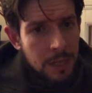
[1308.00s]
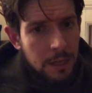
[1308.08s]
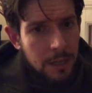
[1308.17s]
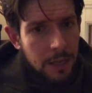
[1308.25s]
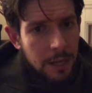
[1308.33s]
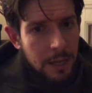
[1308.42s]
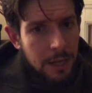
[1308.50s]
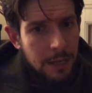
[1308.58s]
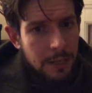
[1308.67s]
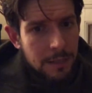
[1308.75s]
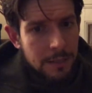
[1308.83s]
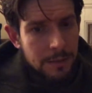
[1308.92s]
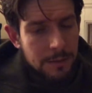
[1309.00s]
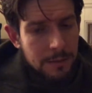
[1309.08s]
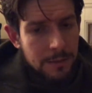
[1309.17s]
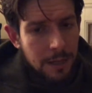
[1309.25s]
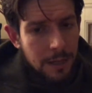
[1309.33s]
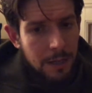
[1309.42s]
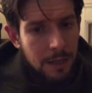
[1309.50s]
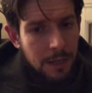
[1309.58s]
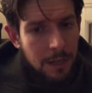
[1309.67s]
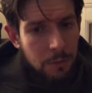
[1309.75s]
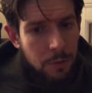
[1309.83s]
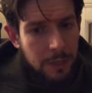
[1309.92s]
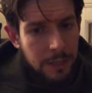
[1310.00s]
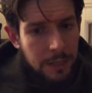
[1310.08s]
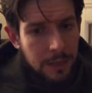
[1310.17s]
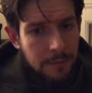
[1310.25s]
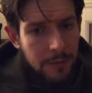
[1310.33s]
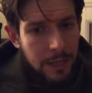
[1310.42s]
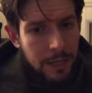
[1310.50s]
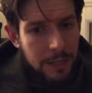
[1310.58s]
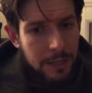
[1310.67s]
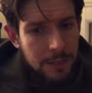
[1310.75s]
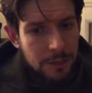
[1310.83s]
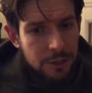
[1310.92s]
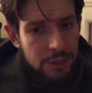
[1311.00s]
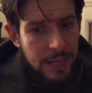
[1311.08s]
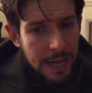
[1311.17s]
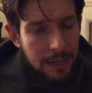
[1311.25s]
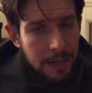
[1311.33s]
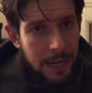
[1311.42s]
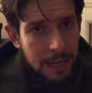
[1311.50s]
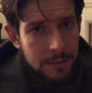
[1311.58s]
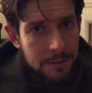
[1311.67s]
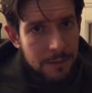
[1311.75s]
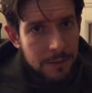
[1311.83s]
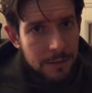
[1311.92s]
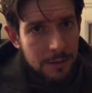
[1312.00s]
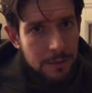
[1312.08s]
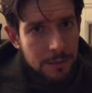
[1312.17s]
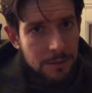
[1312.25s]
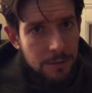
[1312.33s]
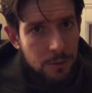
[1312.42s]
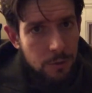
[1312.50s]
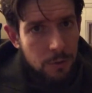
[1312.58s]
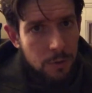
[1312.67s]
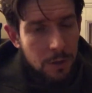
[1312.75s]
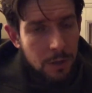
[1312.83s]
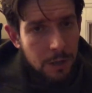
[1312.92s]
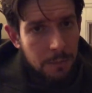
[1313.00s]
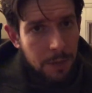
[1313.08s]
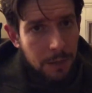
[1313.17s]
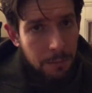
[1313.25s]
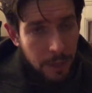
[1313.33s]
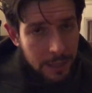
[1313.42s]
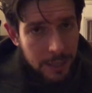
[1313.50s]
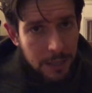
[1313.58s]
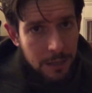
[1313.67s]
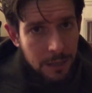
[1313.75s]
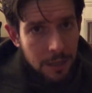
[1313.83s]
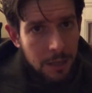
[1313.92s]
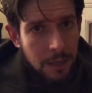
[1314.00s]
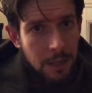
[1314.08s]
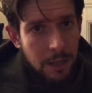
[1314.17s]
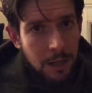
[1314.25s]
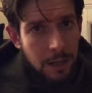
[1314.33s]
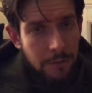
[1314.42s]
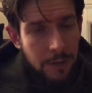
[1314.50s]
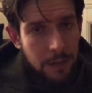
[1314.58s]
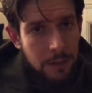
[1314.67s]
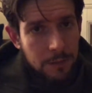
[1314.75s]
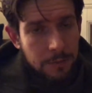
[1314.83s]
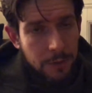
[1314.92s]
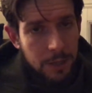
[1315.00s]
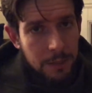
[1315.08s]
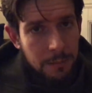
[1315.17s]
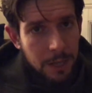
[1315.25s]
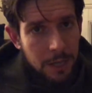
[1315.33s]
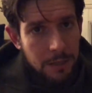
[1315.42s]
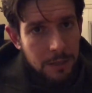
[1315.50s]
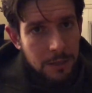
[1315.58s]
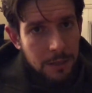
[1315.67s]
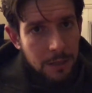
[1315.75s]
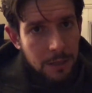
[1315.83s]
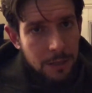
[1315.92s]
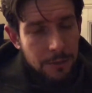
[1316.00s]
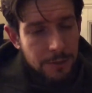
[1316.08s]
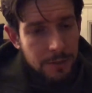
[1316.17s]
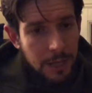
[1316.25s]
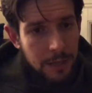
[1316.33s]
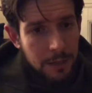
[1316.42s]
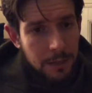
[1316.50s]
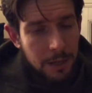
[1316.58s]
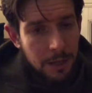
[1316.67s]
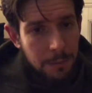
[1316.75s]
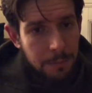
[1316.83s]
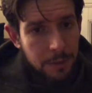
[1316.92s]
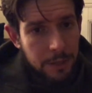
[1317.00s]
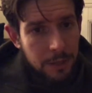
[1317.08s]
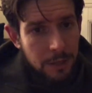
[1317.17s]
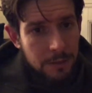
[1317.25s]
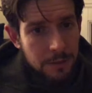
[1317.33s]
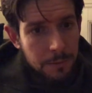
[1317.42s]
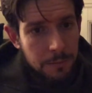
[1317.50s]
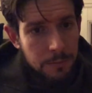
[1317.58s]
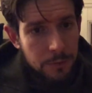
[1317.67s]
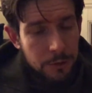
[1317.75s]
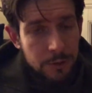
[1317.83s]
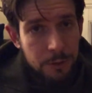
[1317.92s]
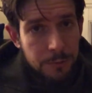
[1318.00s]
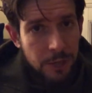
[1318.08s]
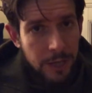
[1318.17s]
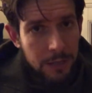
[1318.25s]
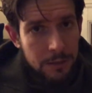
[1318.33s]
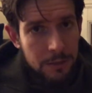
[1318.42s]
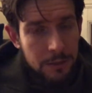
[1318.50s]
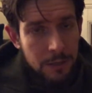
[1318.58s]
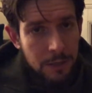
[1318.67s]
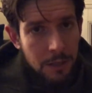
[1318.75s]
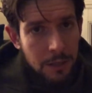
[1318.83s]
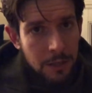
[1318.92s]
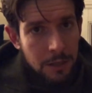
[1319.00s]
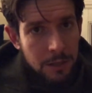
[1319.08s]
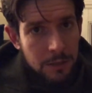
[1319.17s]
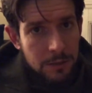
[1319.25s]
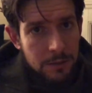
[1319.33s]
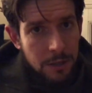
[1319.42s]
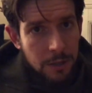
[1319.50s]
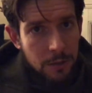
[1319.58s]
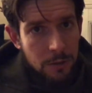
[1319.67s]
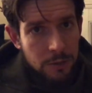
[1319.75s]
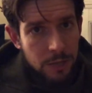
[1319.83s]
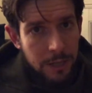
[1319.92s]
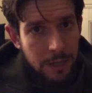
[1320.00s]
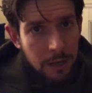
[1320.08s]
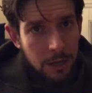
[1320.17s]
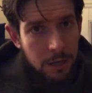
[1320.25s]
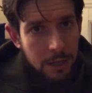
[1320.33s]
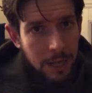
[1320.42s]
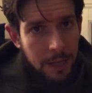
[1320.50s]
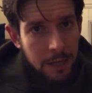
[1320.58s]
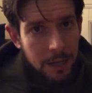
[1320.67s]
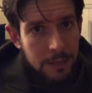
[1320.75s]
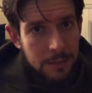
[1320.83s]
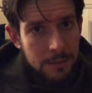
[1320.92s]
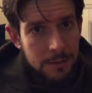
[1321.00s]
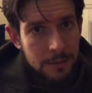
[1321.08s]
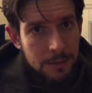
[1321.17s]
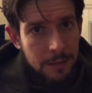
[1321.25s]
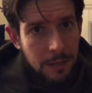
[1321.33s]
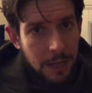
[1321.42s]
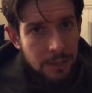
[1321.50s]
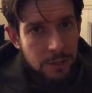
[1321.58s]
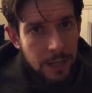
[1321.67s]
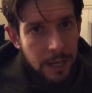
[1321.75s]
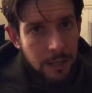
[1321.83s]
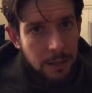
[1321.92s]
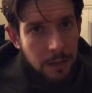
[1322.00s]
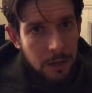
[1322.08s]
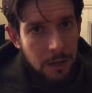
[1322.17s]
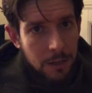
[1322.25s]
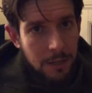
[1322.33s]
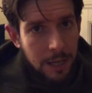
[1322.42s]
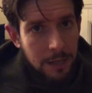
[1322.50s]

And I want to give a shout out to my buddy, a very good friend of mine. He's got a pretty awesome YouTube channel. So check out Hawkeye Hikes, hashtag Hawkeye